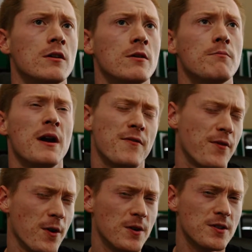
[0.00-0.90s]
May
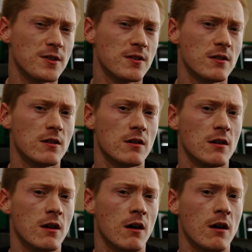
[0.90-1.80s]
1st
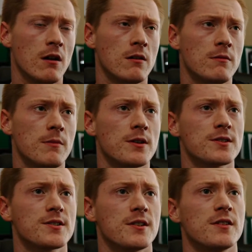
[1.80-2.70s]
um, on a
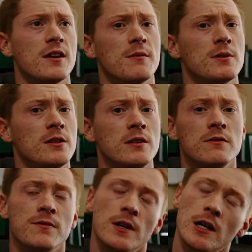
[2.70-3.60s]
Sunday, I believe.